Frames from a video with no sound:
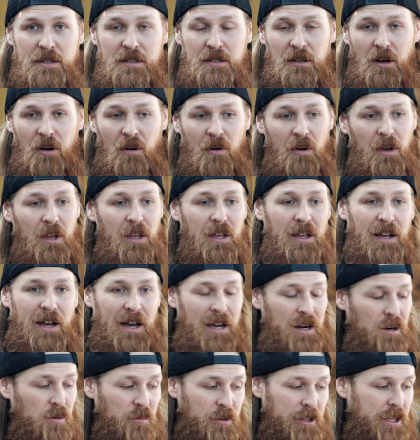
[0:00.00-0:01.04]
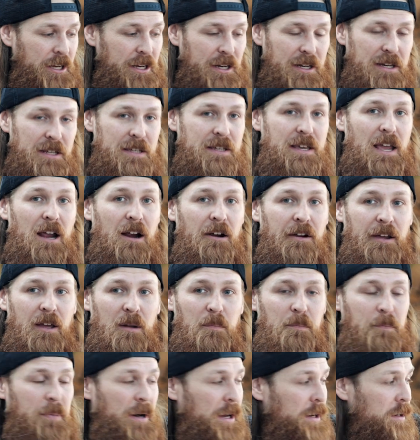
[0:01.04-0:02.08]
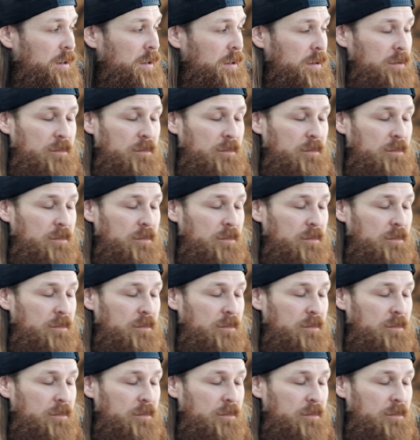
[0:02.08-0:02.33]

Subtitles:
So I don't really need to carry it, but